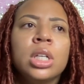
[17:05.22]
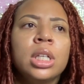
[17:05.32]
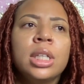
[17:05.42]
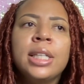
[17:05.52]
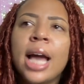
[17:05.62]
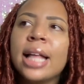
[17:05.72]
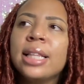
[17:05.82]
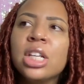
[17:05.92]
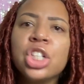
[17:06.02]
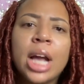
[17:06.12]
yeah, I
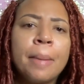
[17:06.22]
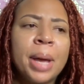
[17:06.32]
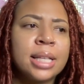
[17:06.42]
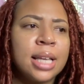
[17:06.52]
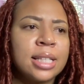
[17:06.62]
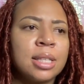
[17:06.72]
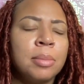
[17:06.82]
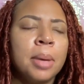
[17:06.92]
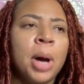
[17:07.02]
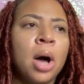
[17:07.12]
think she got bad taste in
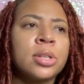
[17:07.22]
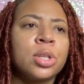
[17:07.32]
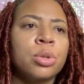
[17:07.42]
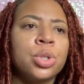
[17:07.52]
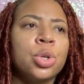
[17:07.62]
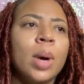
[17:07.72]
men, but also too,